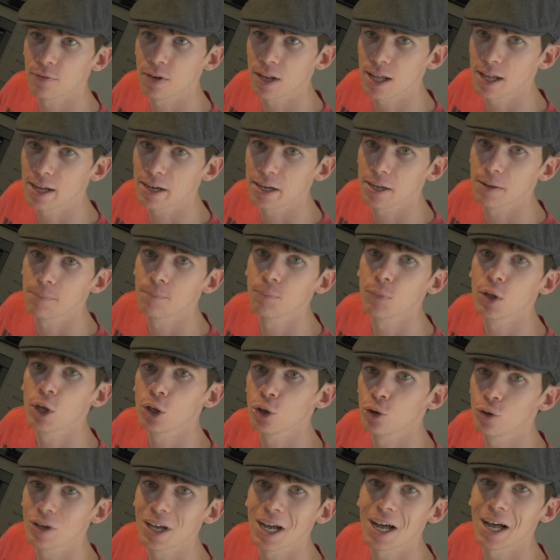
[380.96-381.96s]
luck.
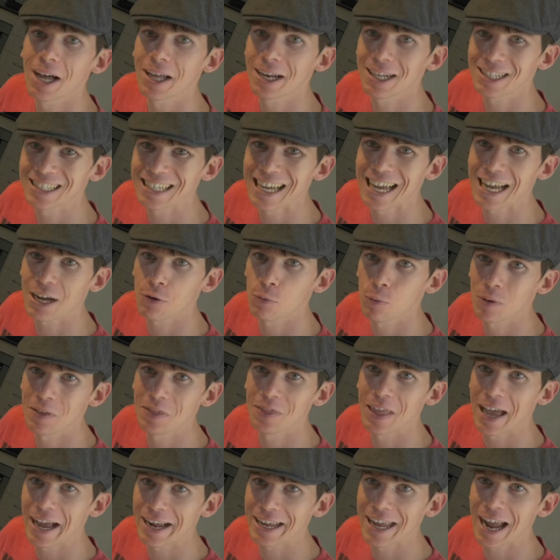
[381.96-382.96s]
You can't attack
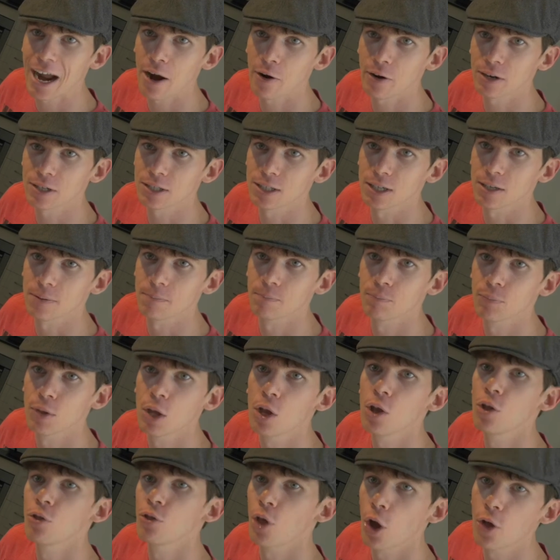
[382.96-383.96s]
with that character,
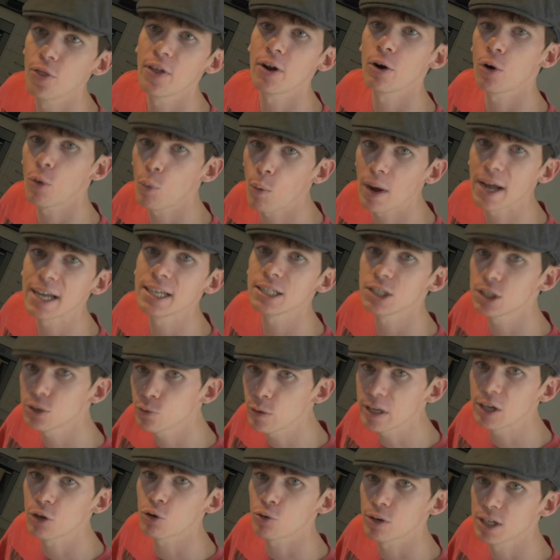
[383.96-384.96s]
though there are ways
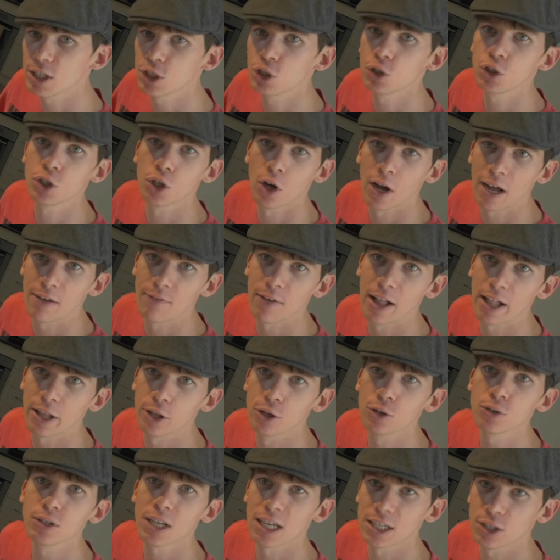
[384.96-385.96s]
to increase your die
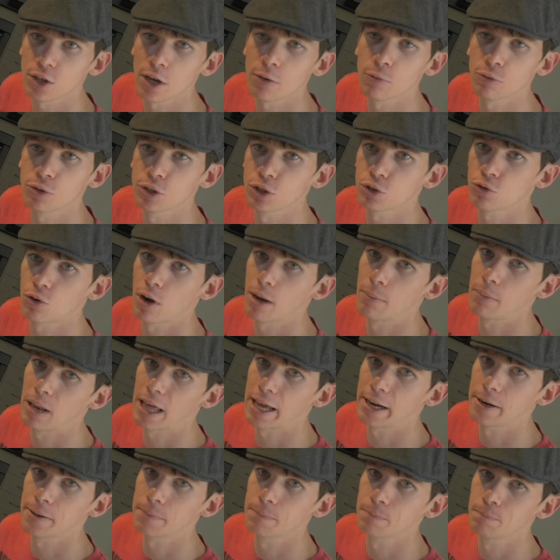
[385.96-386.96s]
values, as I will describe
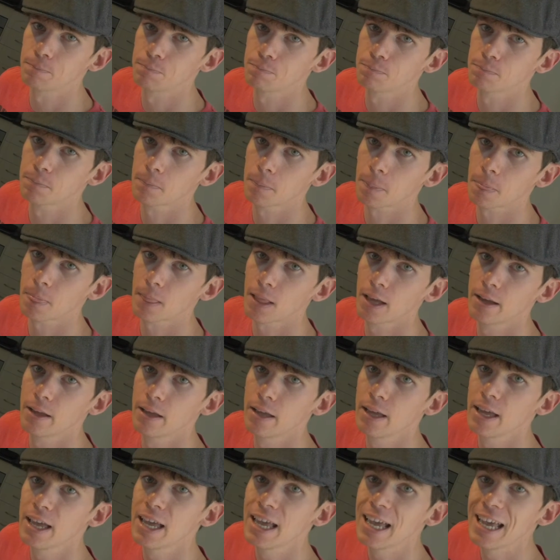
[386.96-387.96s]
later.
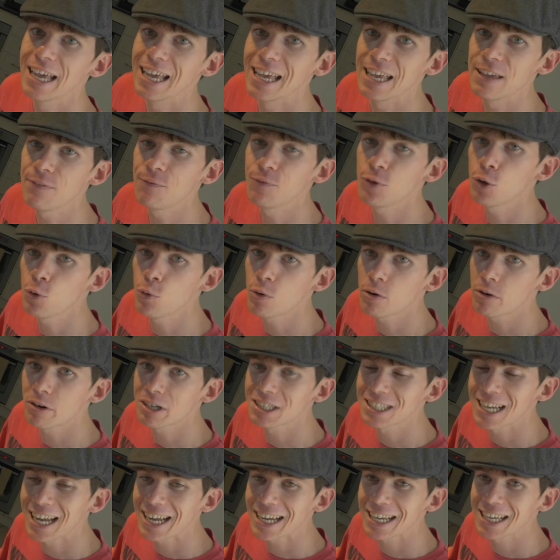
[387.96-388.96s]
If you are
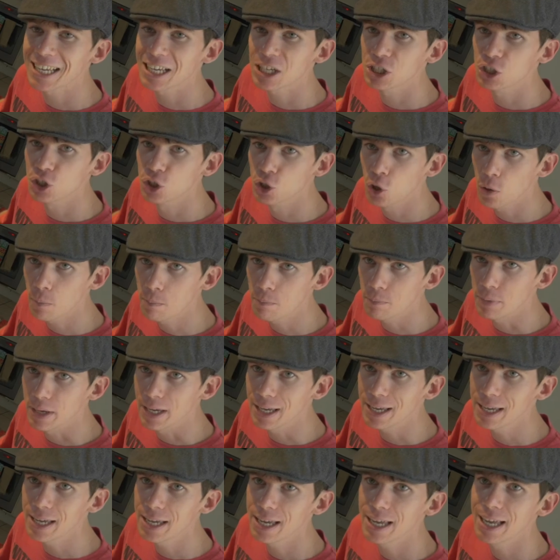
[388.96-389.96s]
attacking a
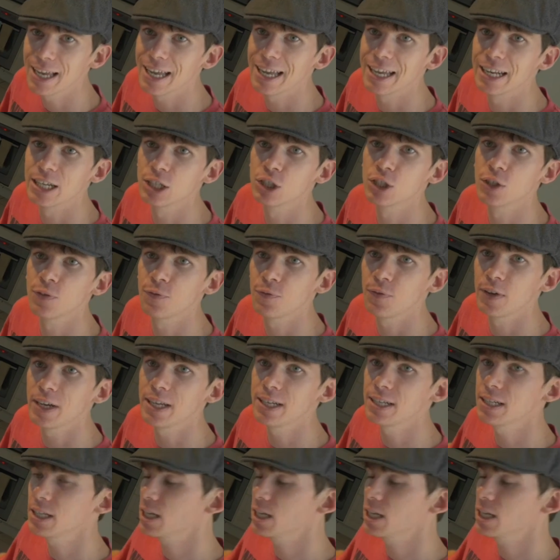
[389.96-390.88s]
zombie, it is defeated